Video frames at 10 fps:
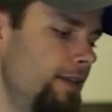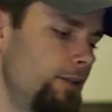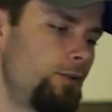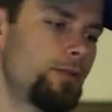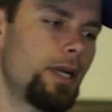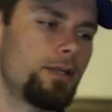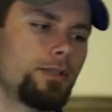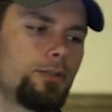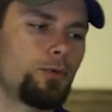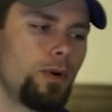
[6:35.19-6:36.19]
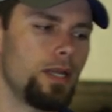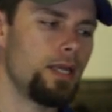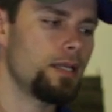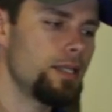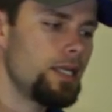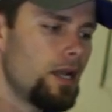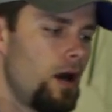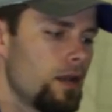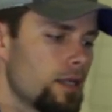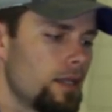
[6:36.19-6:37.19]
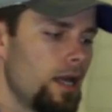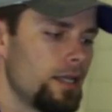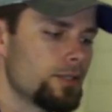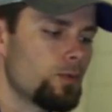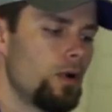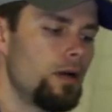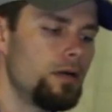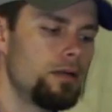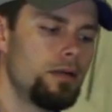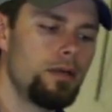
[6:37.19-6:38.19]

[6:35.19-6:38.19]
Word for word: in the two thousand twenty Elite hunting line as well.